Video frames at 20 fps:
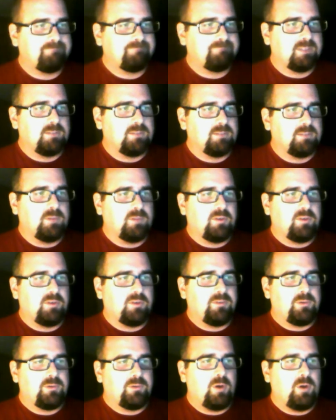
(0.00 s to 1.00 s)
Most of
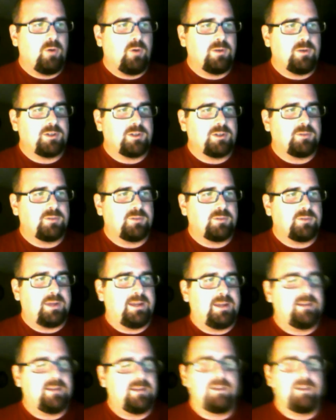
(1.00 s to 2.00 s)
you know Richard
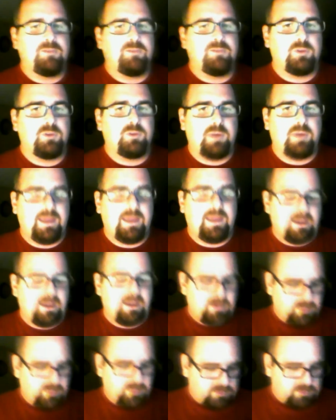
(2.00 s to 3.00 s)
Wade if you hang out at
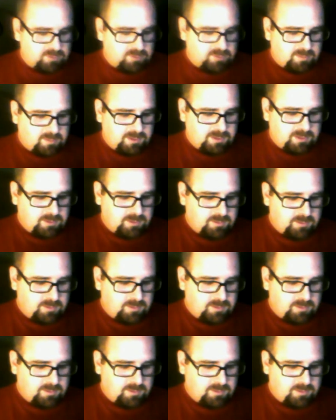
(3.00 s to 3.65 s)
Bolts in the Blue.